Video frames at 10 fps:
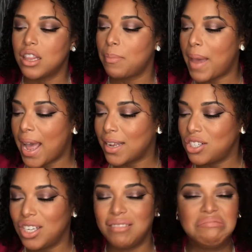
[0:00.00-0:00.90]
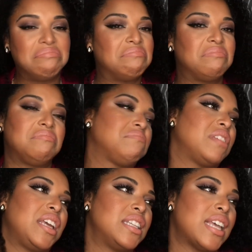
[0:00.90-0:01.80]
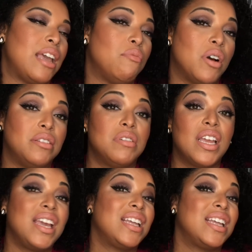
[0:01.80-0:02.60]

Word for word: The packaging, it gets A1.